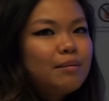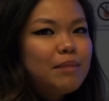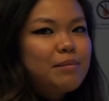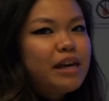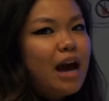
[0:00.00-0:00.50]

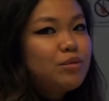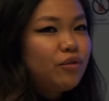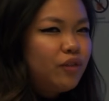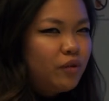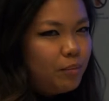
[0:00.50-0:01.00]
maybe
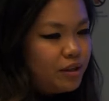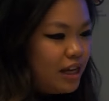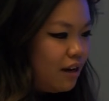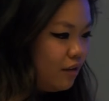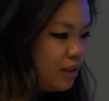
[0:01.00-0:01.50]
capture
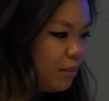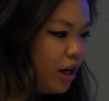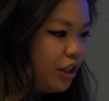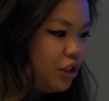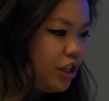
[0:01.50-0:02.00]
50% of this
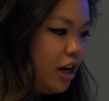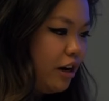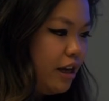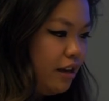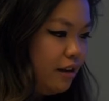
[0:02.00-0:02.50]
market
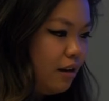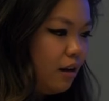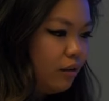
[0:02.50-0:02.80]
share in